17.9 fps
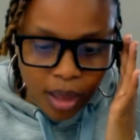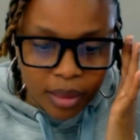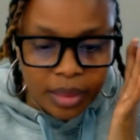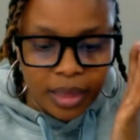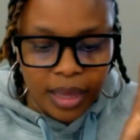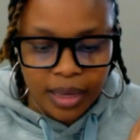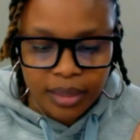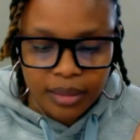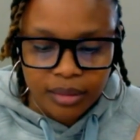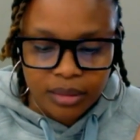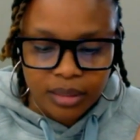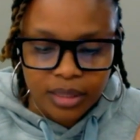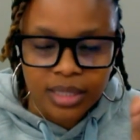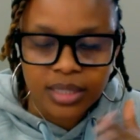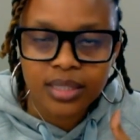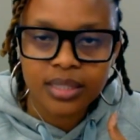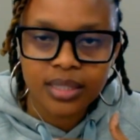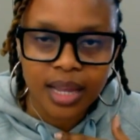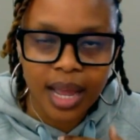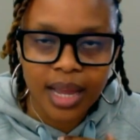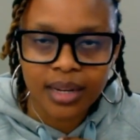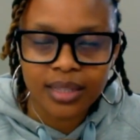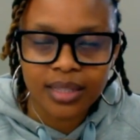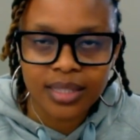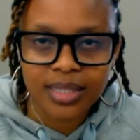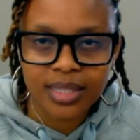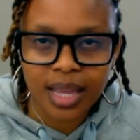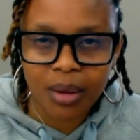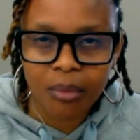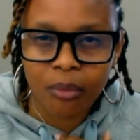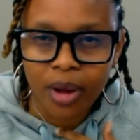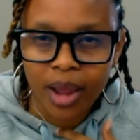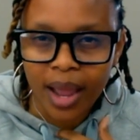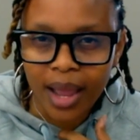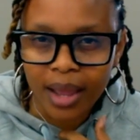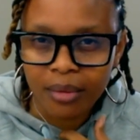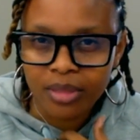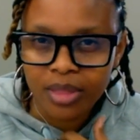Then this is the kind of the same way I